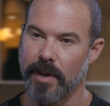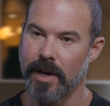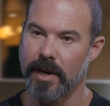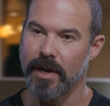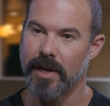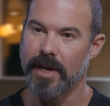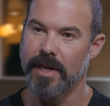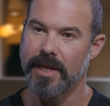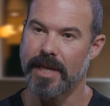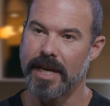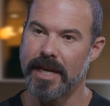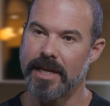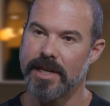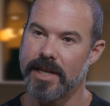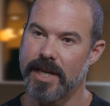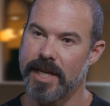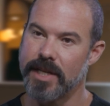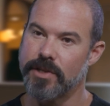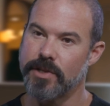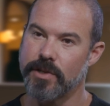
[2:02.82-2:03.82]
where that
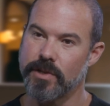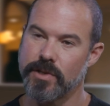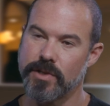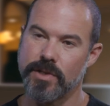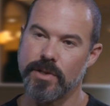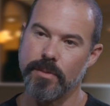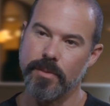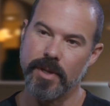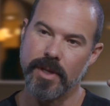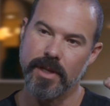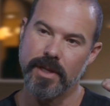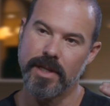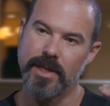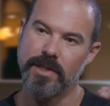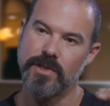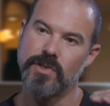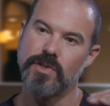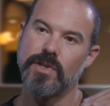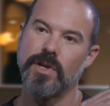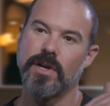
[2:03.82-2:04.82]
initial stability
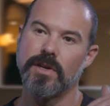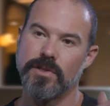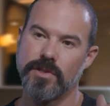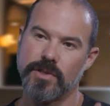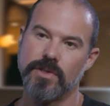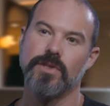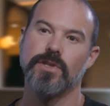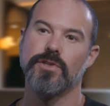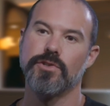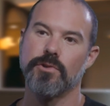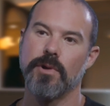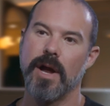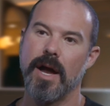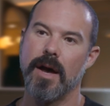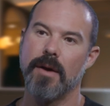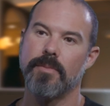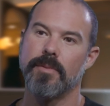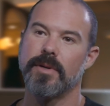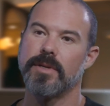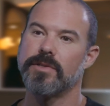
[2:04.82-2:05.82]
starts to
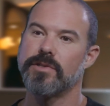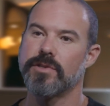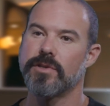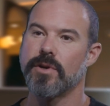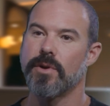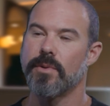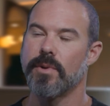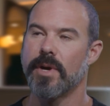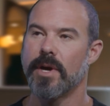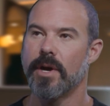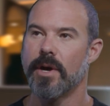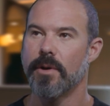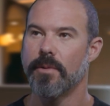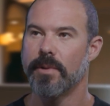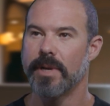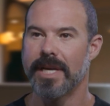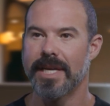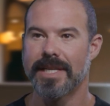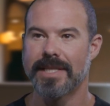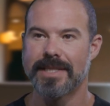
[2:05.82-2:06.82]
drop. And so
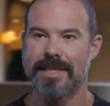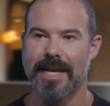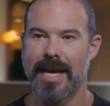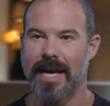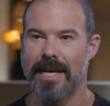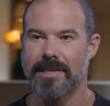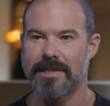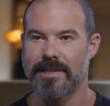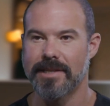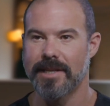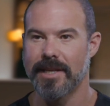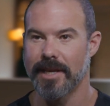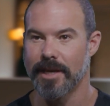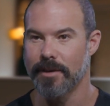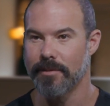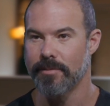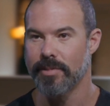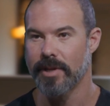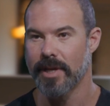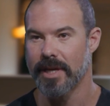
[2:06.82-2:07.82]
we can test the
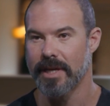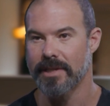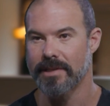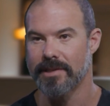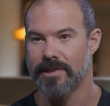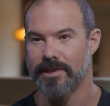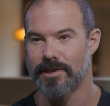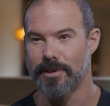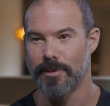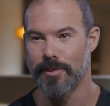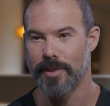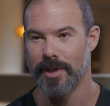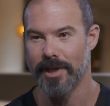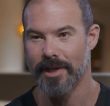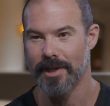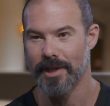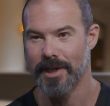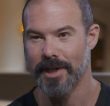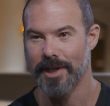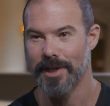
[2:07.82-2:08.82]
implant's
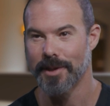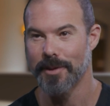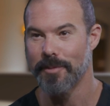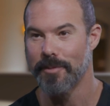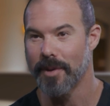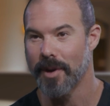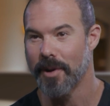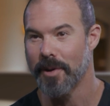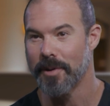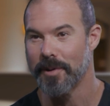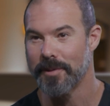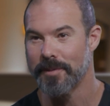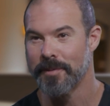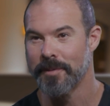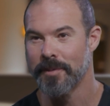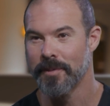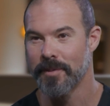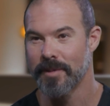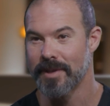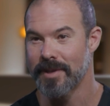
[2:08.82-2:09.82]
stability in the bone
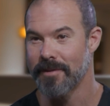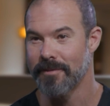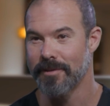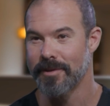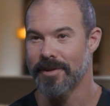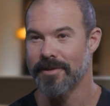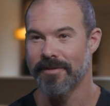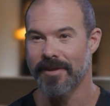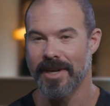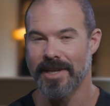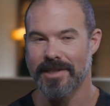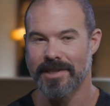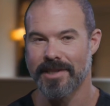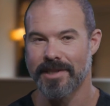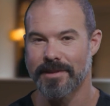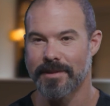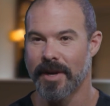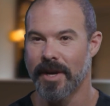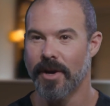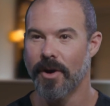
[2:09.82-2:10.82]
with different
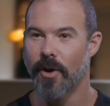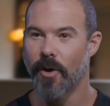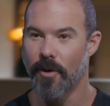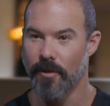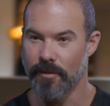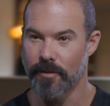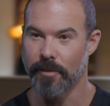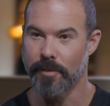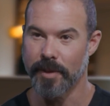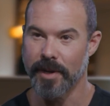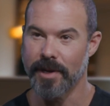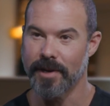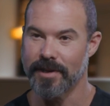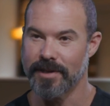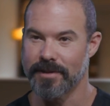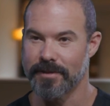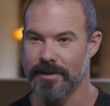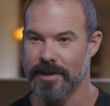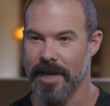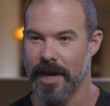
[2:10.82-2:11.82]
devices over
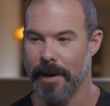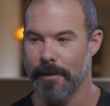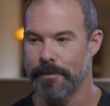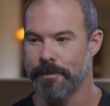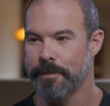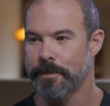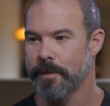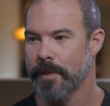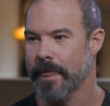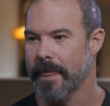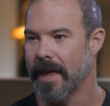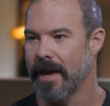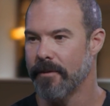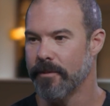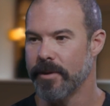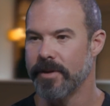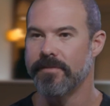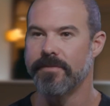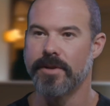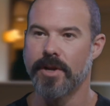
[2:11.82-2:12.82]
periods of time. And
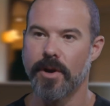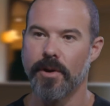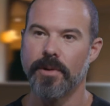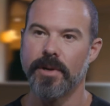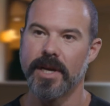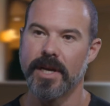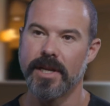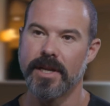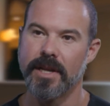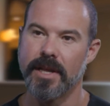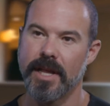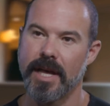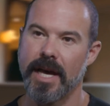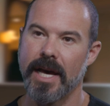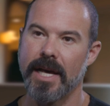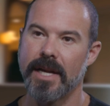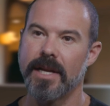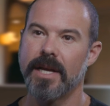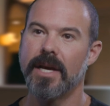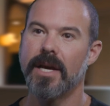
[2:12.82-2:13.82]
we've noted
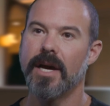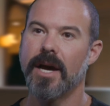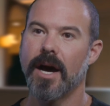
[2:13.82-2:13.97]
that